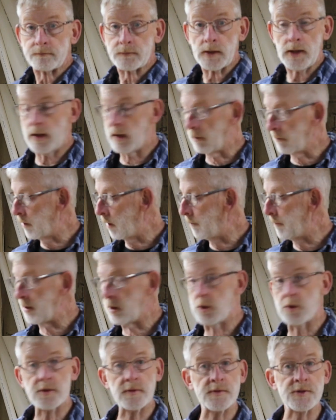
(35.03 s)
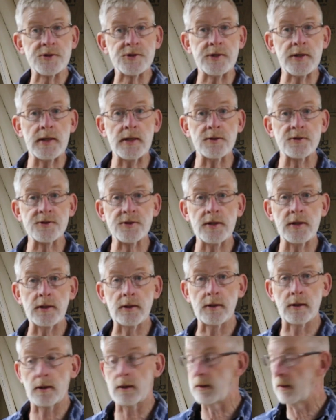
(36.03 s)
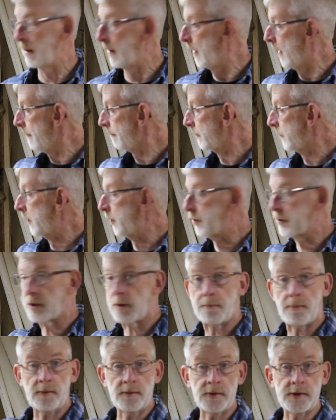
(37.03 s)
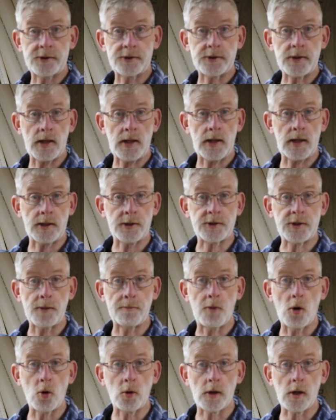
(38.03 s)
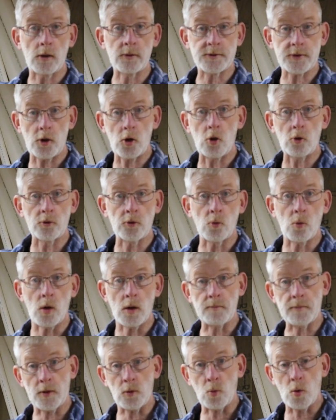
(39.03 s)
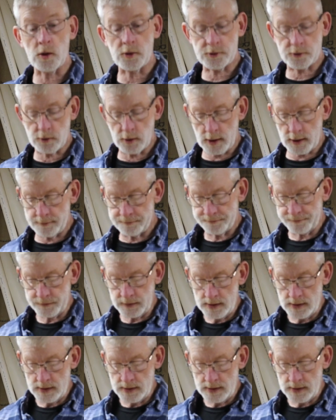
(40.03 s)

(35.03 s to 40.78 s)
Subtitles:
And I'm going to be using the CNC here, this Shapeoko. It's an older one, but it works great.